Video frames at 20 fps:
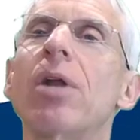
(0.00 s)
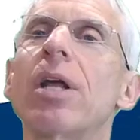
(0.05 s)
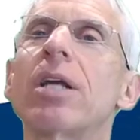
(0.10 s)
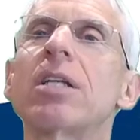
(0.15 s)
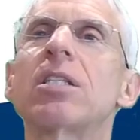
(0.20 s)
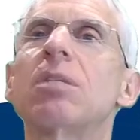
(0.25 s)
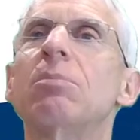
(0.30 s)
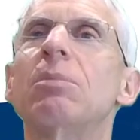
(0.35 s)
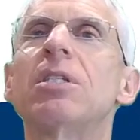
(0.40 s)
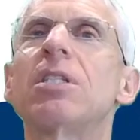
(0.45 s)
and it
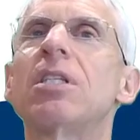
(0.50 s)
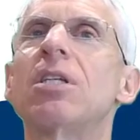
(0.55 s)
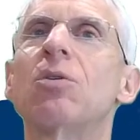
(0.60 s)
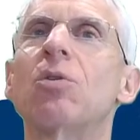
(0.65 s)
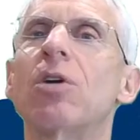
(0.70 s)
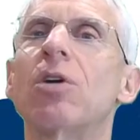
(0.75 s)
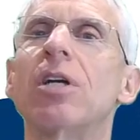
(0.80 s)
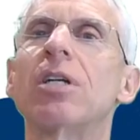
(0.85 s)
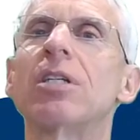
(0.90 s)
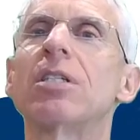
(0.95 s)
predicts the
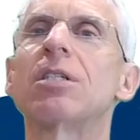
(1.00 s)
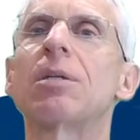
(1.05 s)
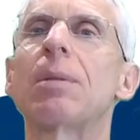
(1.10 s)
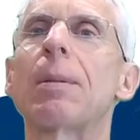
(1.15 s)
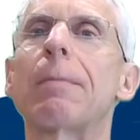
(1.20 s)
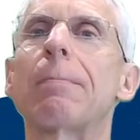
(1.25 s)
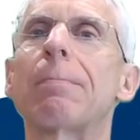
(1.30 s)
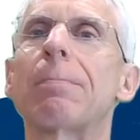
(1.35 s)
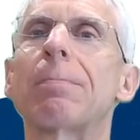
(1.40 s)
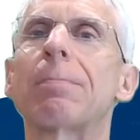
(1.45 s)
missing
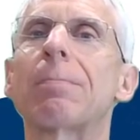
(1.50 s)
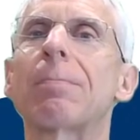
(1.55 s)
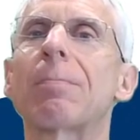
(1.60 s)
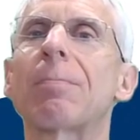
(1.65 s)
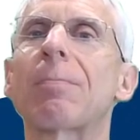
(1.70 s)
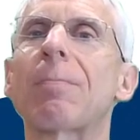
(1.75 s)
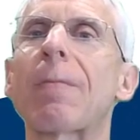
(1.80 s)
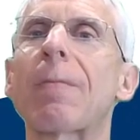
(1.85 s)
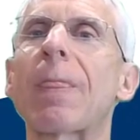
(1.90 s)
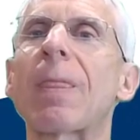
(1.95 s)
words.
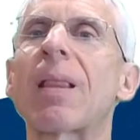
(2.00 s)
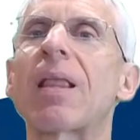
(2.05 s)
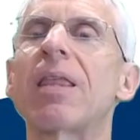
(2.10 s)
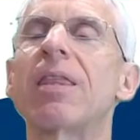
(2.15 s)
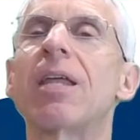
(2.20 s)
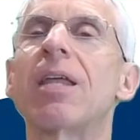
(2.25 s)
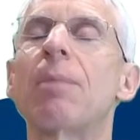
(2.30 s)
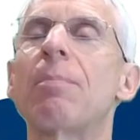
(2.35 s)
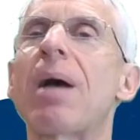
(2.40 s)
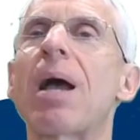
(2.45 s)

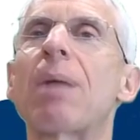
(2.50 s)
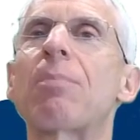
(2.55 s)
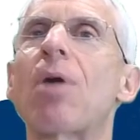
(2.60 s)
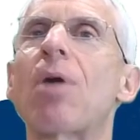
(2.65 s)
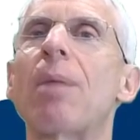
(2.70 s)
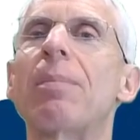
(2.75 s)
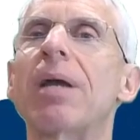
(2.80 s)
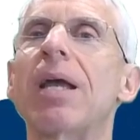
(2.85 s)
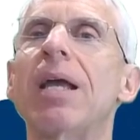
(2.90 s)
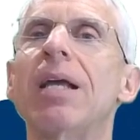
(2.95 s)
Then it
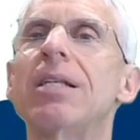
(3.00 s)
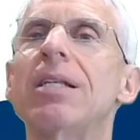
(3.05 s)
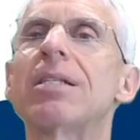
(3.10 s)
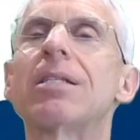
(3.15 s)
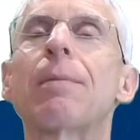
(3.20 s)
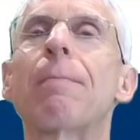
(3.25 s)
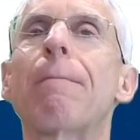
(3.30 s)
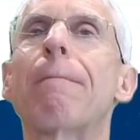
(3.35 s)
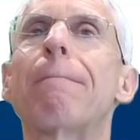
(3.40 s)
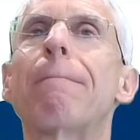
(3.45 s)

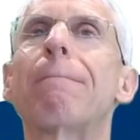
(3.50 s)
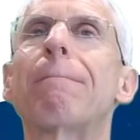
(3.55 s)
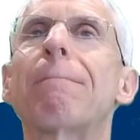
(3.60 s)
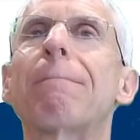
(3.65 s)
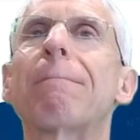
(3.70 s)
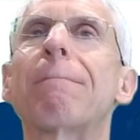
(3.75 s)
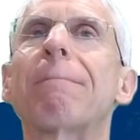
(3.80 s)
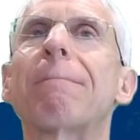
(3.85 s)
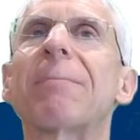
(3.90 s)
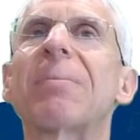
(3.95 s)
backpropagates,
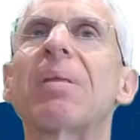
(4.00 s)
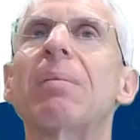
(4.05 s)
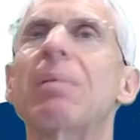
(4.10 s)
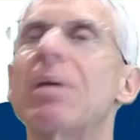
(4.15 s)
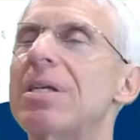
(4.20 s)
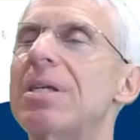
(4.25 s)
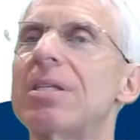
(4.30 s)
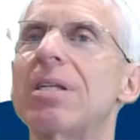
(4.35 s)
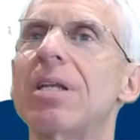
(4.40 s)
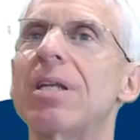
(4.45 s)

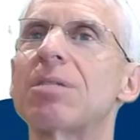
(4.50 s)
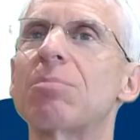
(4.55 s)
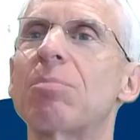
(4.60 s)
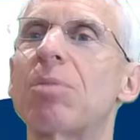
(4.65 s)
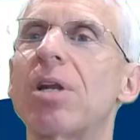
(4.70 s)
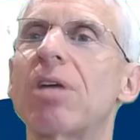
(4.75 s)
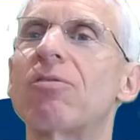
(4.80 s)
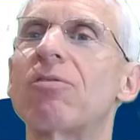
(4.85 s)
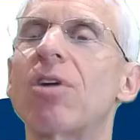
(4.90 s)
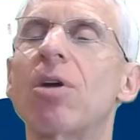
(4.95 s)
because it
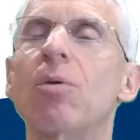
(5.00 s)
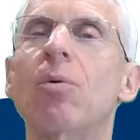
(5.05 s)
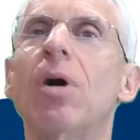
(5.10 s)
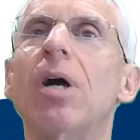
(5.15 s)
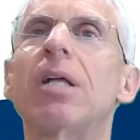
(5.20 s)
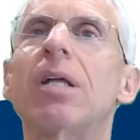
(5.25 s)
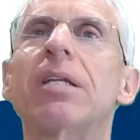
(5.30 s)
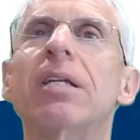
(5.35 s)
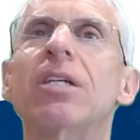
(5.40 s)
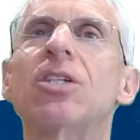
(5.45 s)
doesn't predict
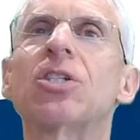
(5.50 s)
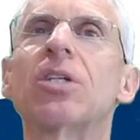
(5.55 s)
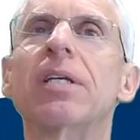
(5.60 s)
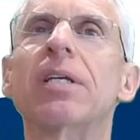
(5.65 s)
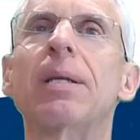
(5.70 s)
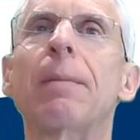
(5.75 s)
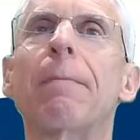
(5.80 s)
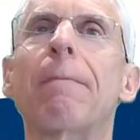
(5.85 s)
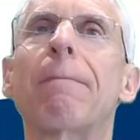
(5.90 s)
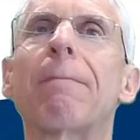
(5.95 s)
very well
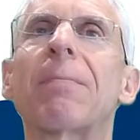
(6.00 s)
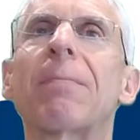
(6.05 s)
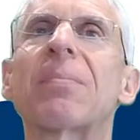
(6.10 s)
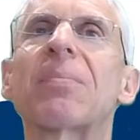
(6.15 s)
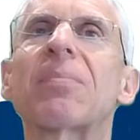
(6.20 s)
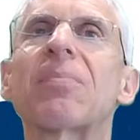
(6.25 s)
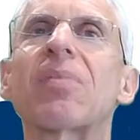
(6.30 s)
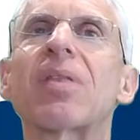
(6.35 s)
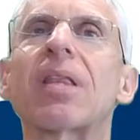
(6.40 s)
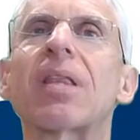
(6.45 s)
initially.
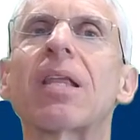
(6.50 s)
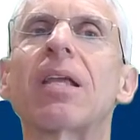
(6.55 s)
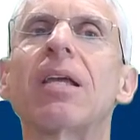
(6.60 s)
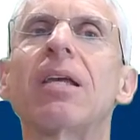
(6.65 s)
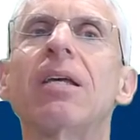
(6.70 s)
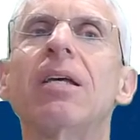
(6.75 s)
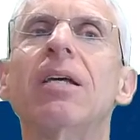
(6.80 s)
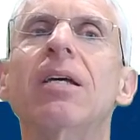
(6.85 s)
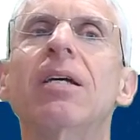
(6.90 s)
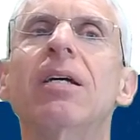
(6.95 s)

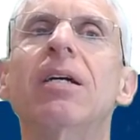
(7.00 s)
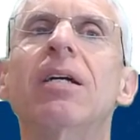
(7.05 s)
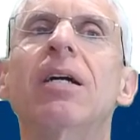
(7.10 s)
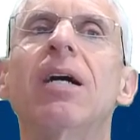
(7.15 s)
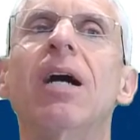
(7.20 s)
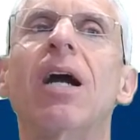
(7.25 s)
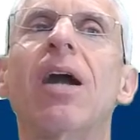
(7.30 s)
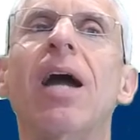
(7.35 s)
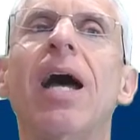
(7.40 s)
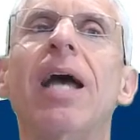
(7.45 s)

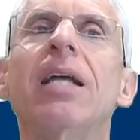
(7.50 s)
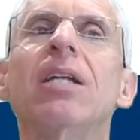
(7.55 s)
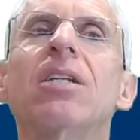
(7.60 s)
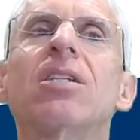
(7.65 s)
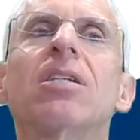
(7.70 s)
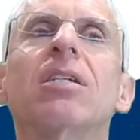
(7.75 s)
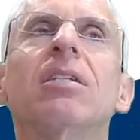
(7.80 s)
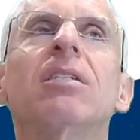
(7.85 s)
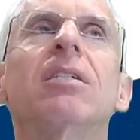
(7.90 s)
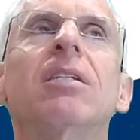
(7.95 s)
All
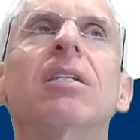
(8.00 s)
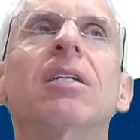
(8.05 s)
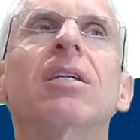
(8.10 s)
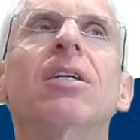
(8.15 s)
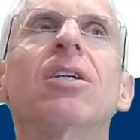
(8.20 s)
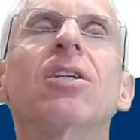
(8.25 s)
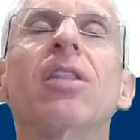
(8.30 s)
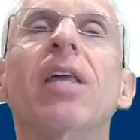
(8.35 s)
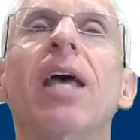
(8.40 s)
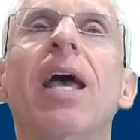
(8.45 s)
right,
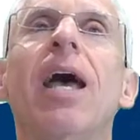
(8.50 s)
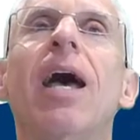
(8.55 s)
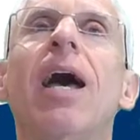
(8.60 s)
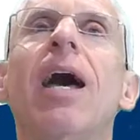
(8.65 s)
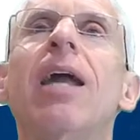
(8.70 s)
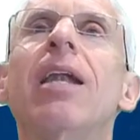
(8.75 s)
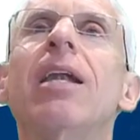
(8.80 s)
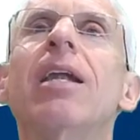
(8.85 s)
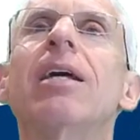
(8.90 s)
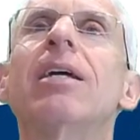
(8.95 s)

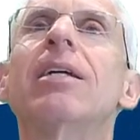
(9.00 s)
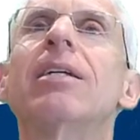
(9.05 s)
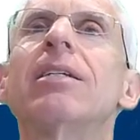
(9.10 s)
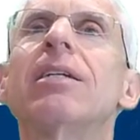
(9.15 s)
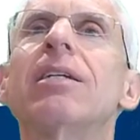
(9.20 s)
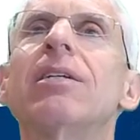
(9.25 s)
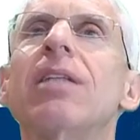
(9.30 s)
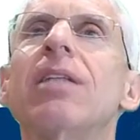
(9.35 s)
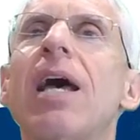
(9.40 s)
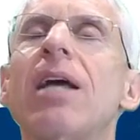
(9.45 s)

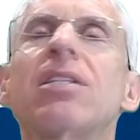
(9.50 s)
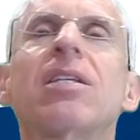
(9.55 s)
then